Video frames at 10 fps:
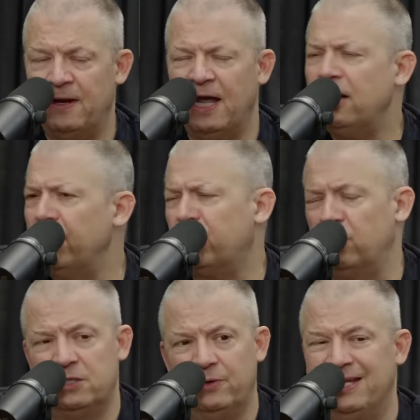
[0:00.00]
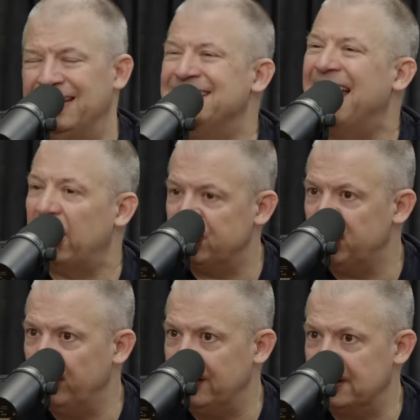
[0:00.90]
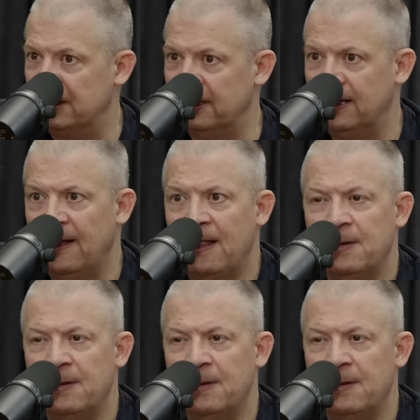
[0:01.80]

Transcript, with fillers: And other girls I would get attached to easily,